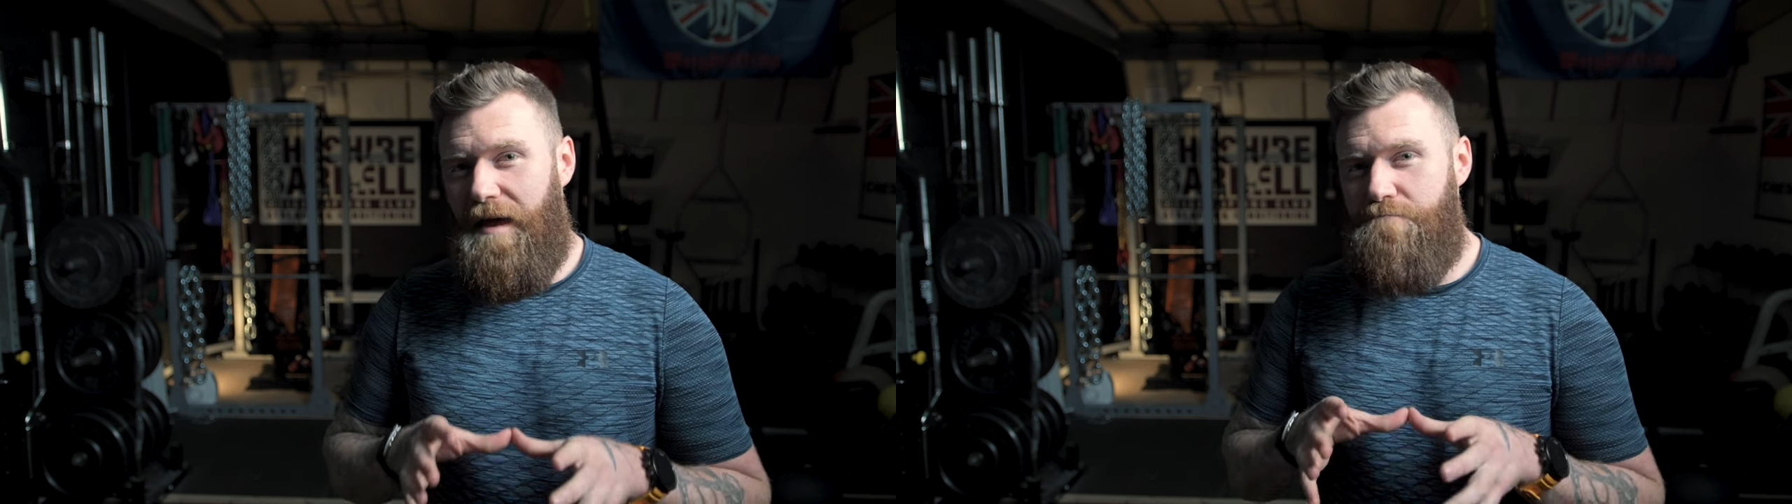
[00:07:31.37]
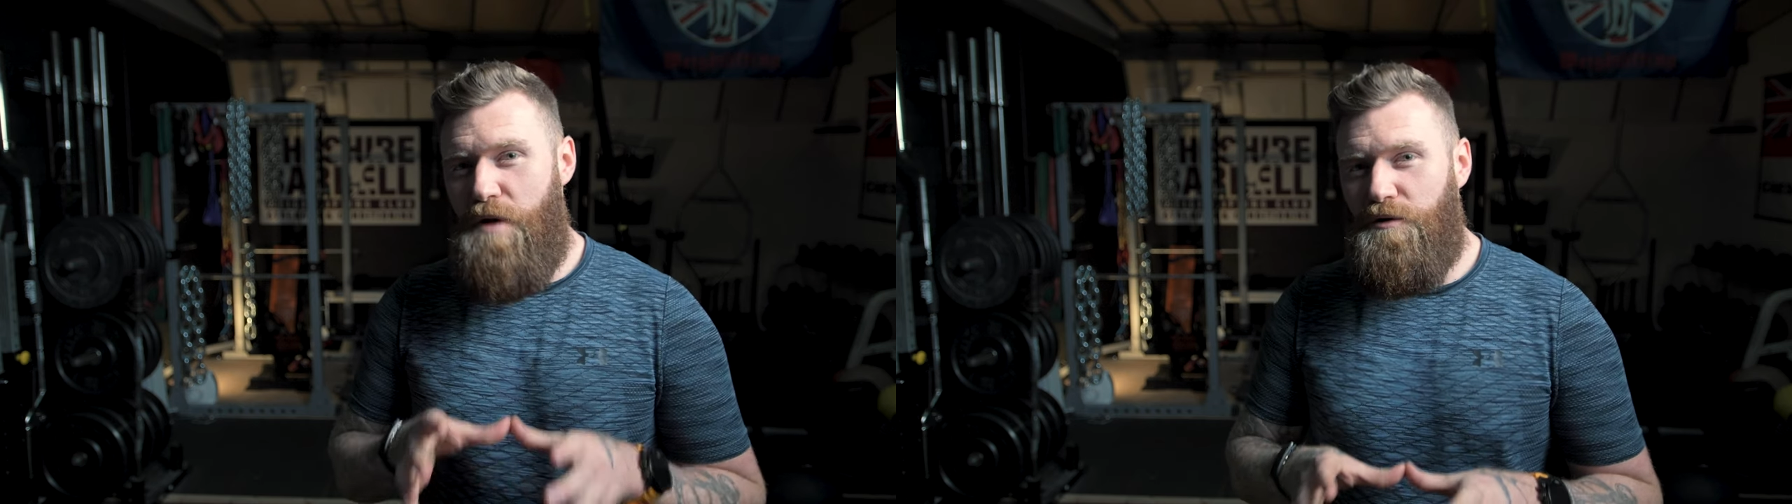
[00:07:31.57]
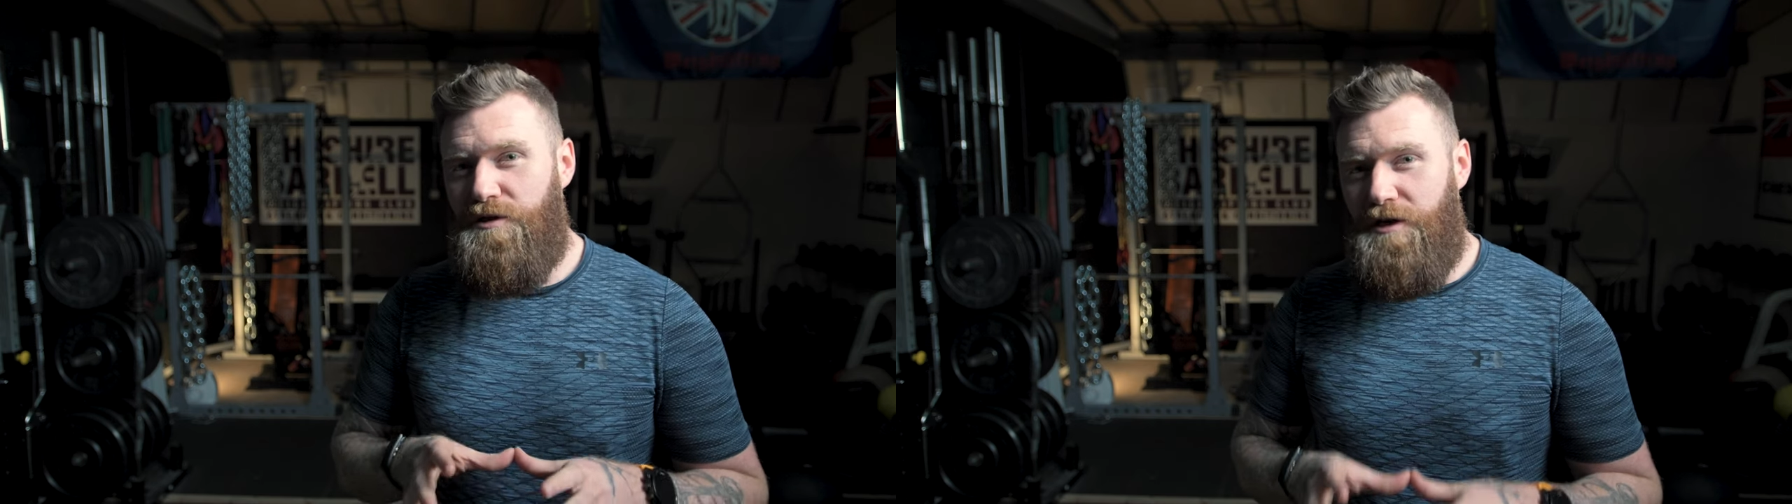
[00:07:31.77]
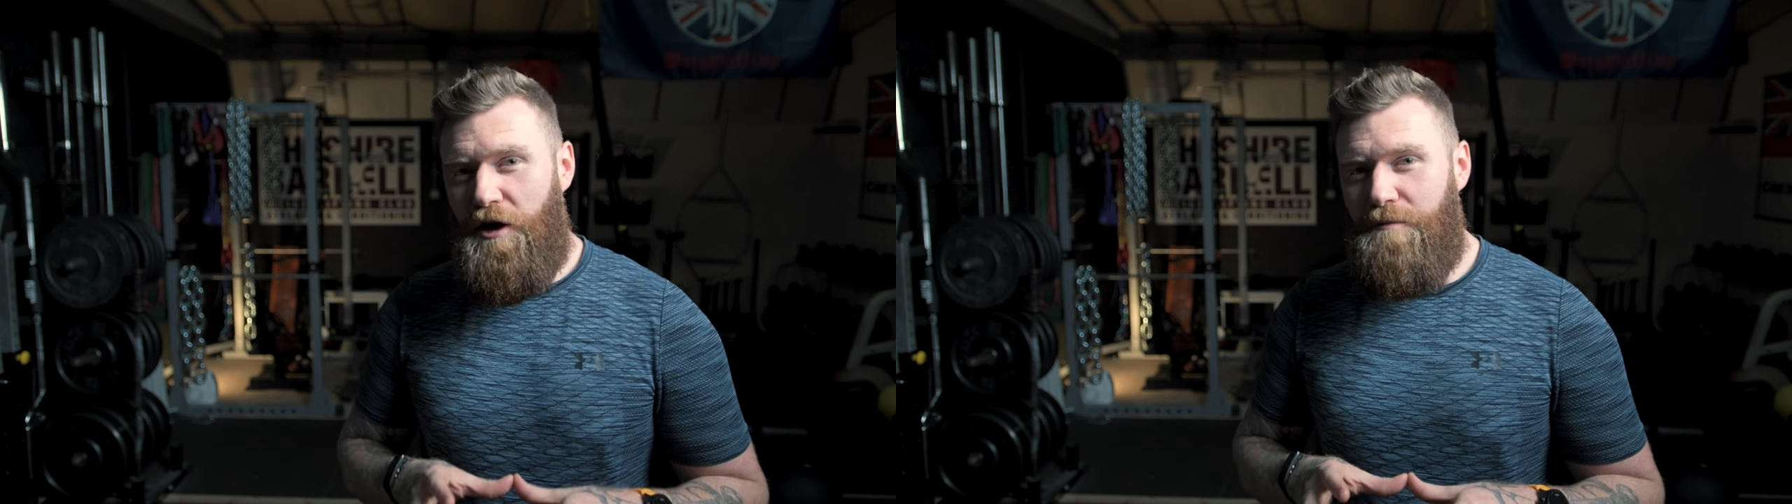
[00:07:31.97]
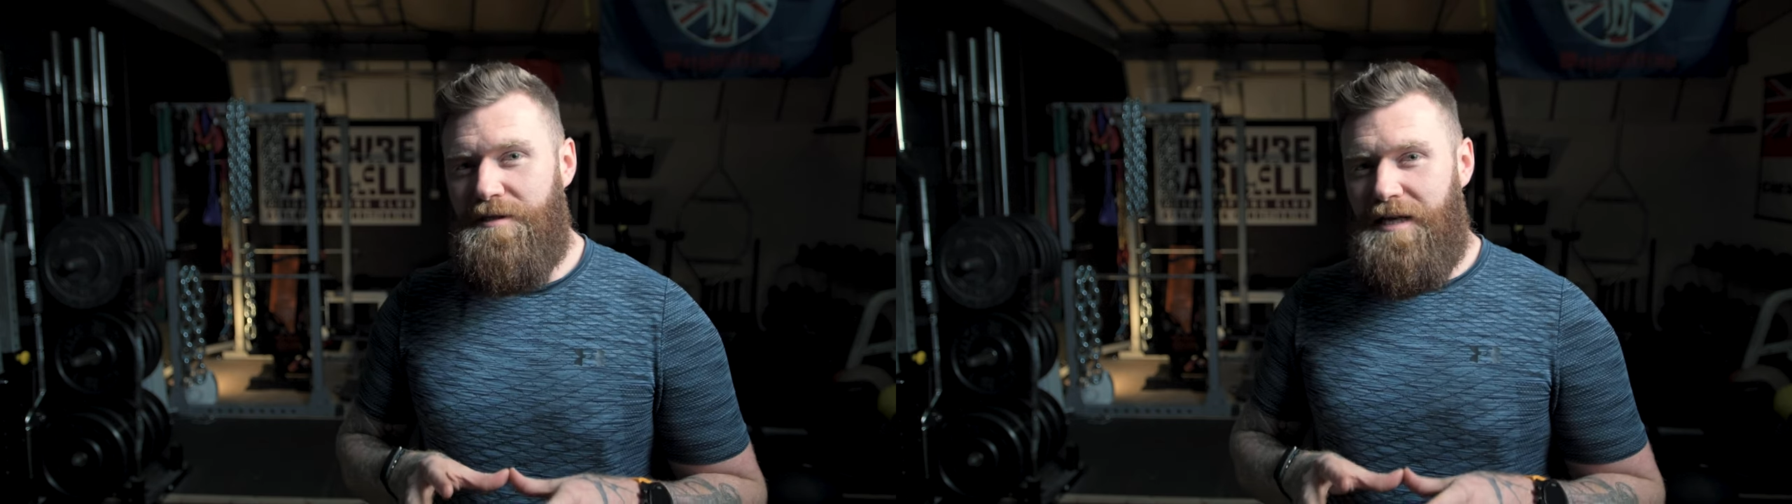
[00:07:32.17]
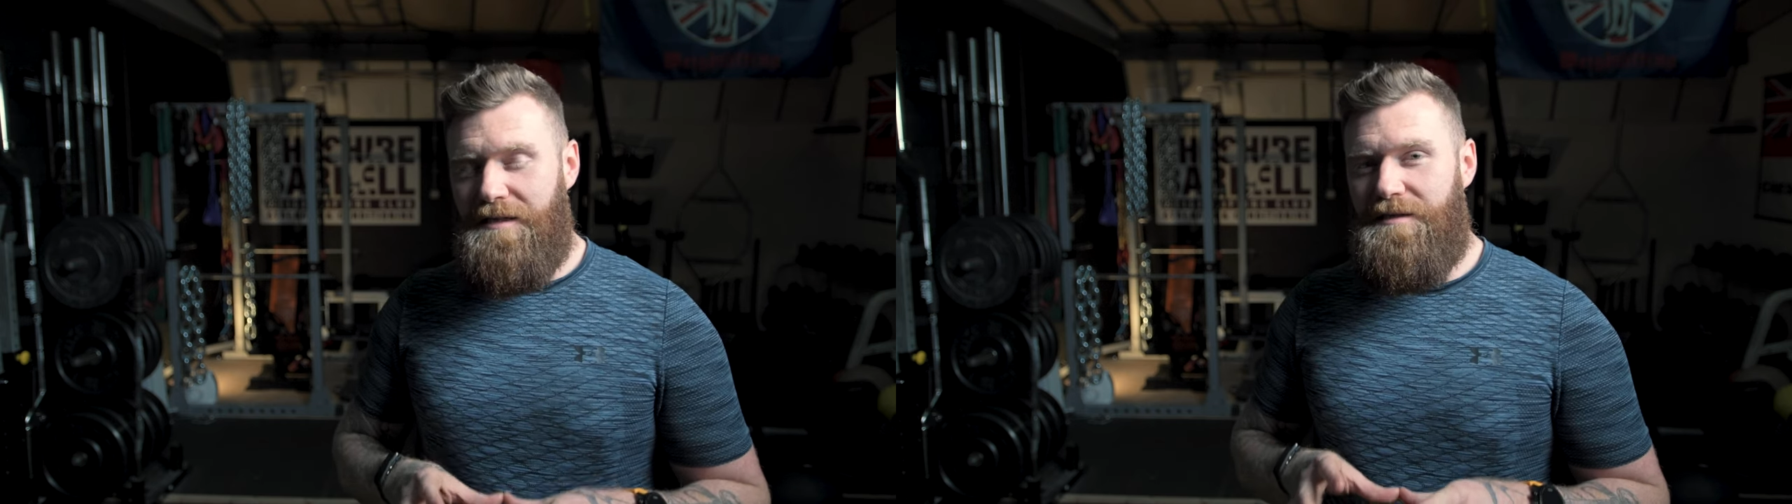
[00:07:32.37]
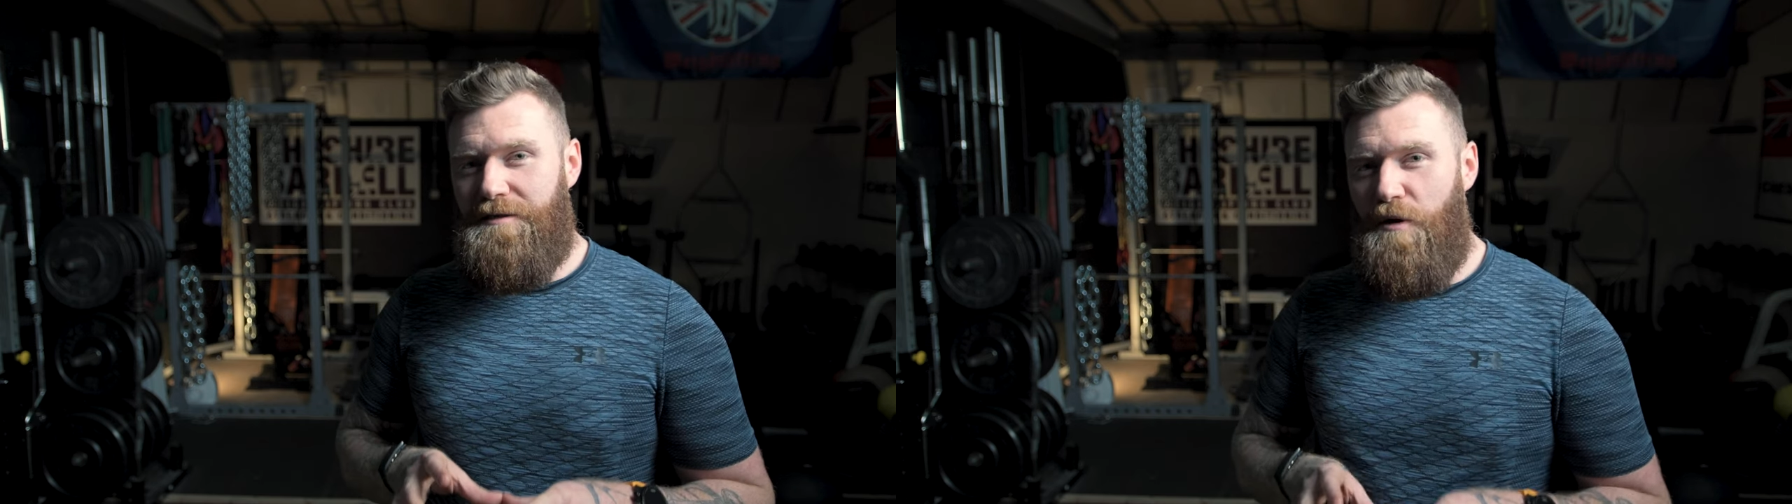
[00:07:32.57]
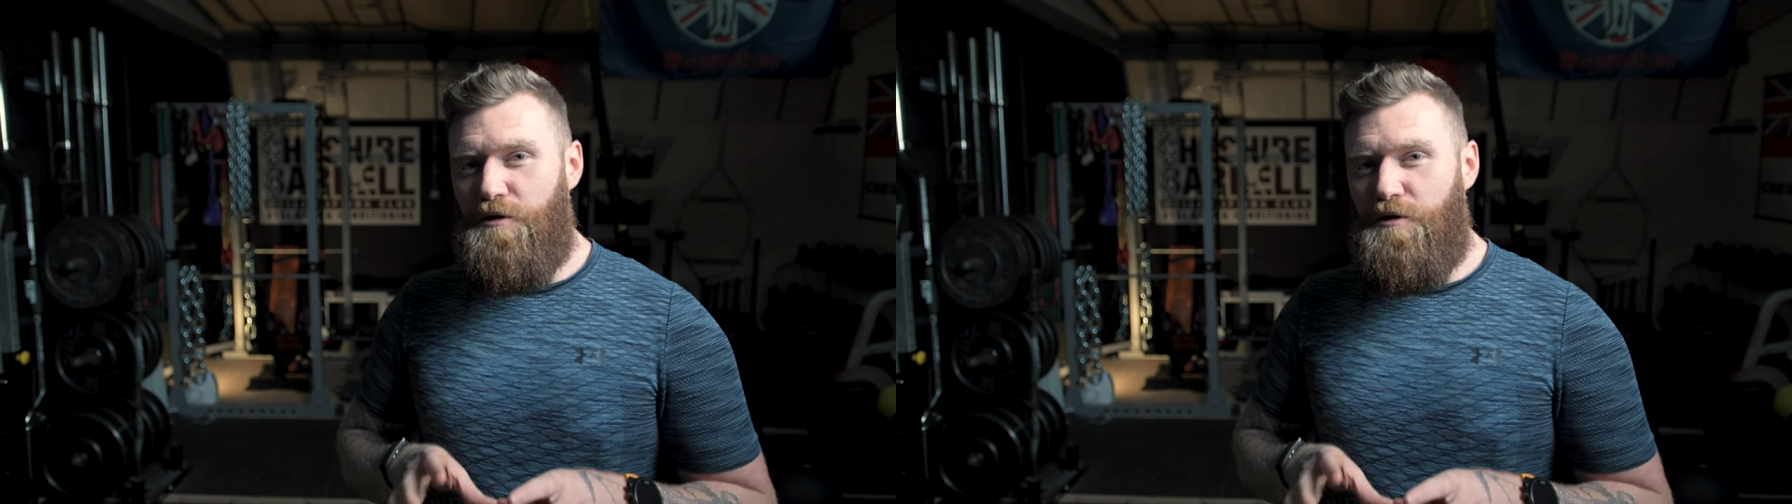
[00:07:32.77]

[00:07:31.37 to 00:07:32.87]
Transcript: in most circumstances,